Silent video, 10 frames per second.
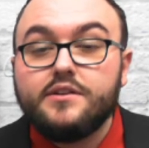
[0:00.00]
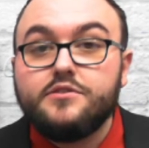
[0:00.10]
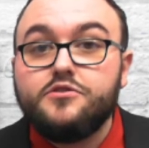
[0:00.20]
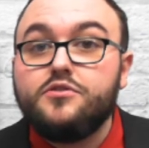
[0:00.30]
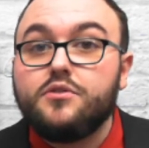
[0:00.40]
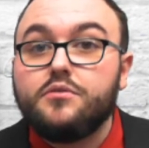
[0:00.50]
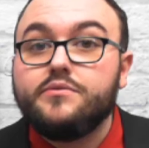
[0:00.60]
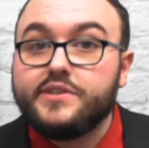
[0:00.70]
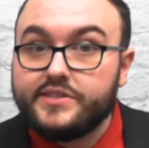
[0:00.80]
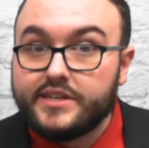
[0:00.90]
to
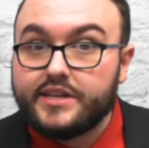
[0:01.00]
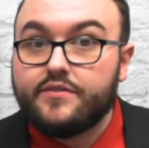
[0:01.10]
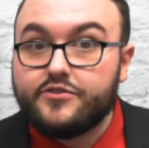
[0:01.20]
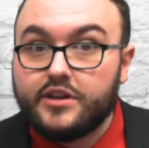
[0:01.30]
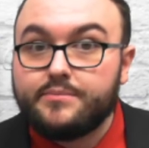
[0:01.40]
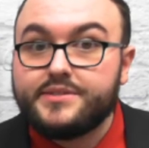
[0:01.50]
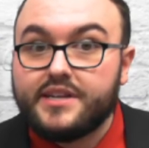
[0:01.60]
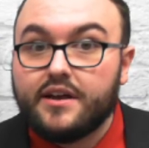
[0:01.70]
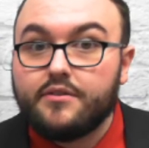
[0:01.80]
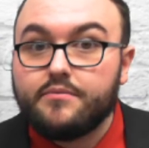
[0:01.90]
the city of Jamestown.